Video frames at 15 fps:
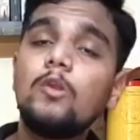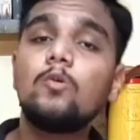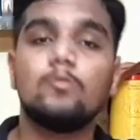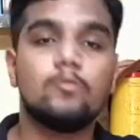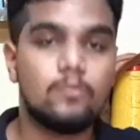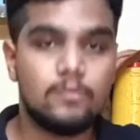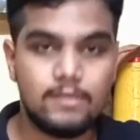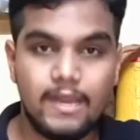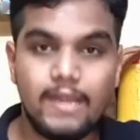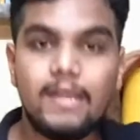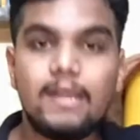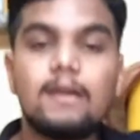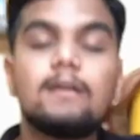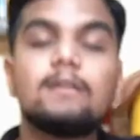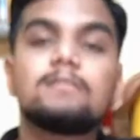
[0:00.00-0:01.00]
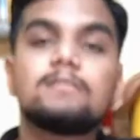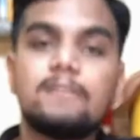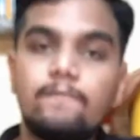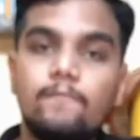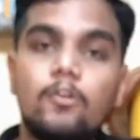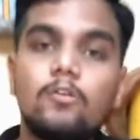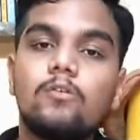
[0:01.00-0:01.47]
know that
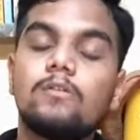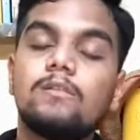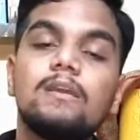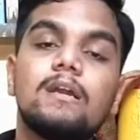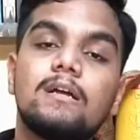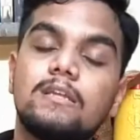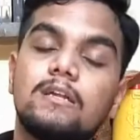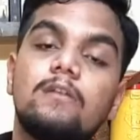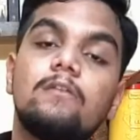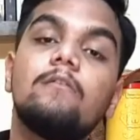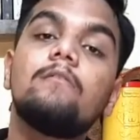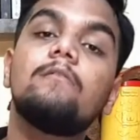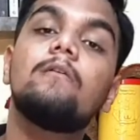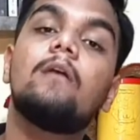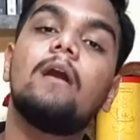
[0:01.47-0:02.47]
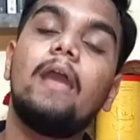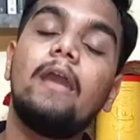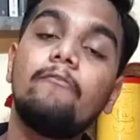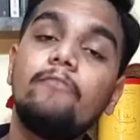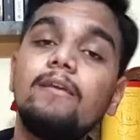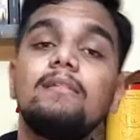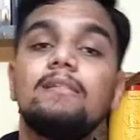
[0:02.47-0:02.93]
somewhat or the other
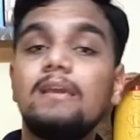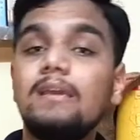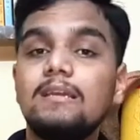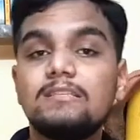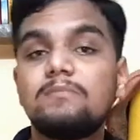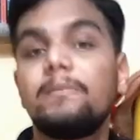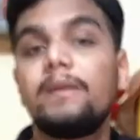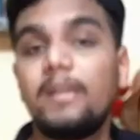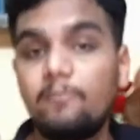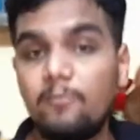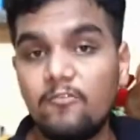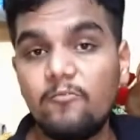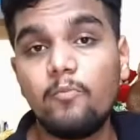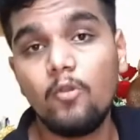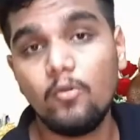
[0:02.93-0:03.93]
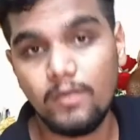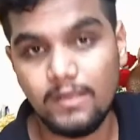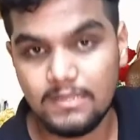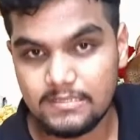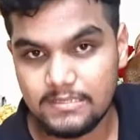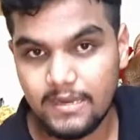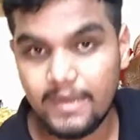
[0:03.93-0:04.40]
everything is made up of
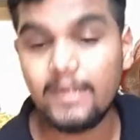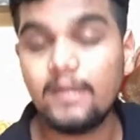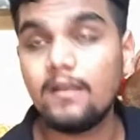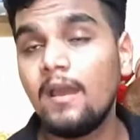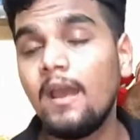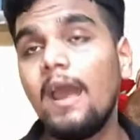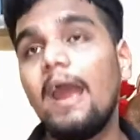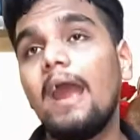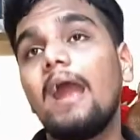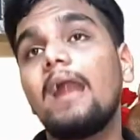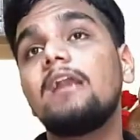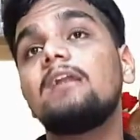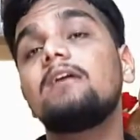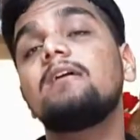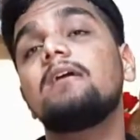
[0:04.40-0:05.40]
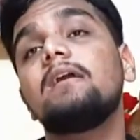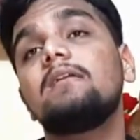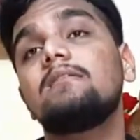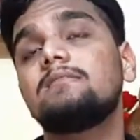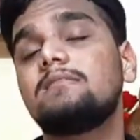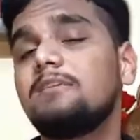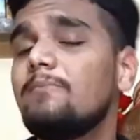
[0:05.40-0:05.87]
proteins, right? And
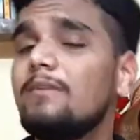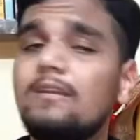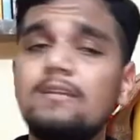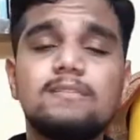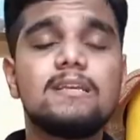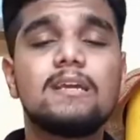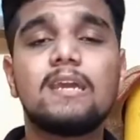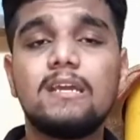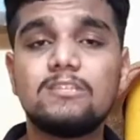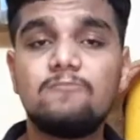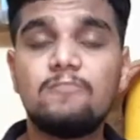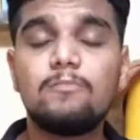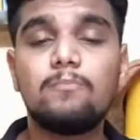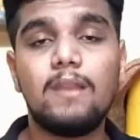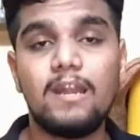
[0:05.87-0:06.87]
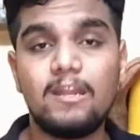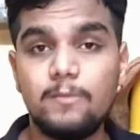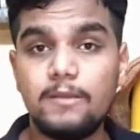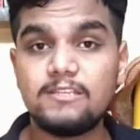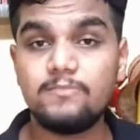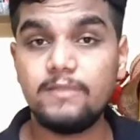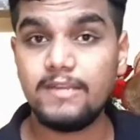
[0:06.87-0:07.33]
similar is the case with
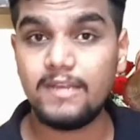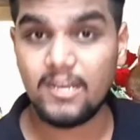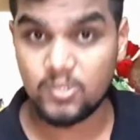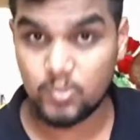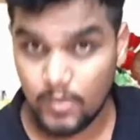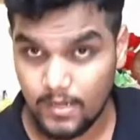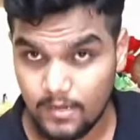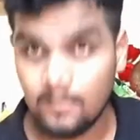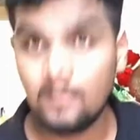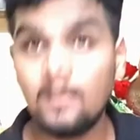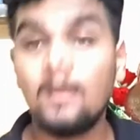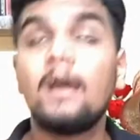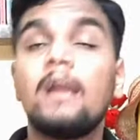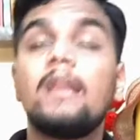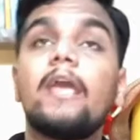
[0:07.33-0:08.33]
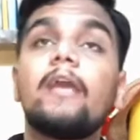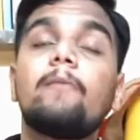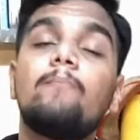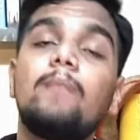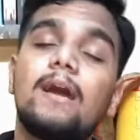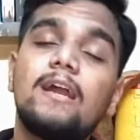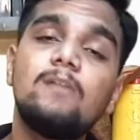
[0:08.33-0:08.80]
plant-based meat as well.
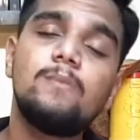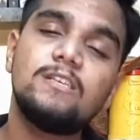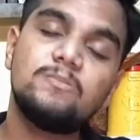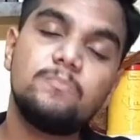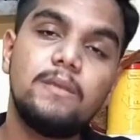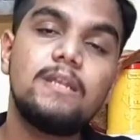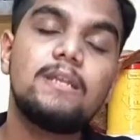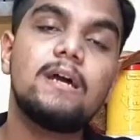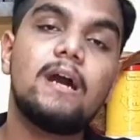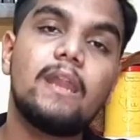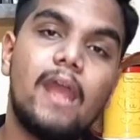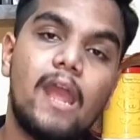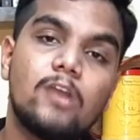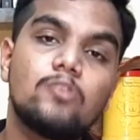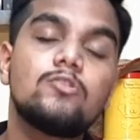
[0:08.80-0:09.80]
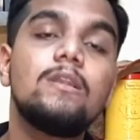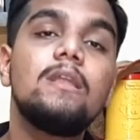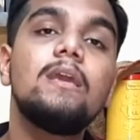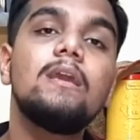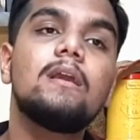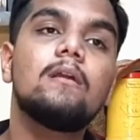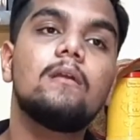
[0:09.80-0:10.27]
Like plant-based meat are
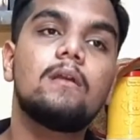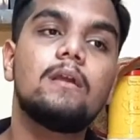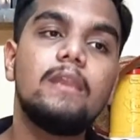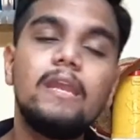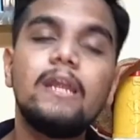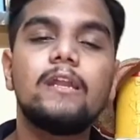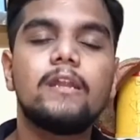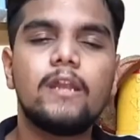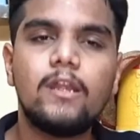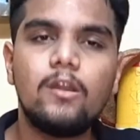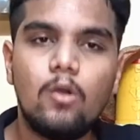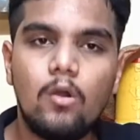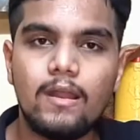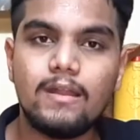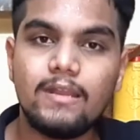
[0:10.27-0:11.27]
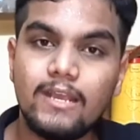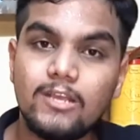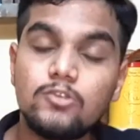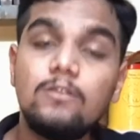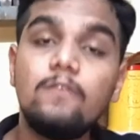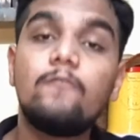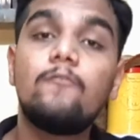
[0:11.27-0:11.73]
actually created or are
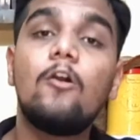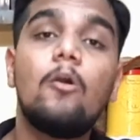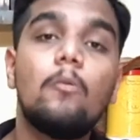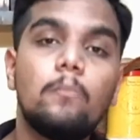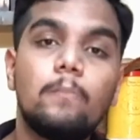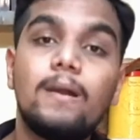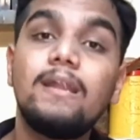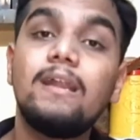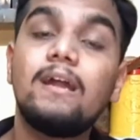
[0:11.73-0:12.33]
actually formed by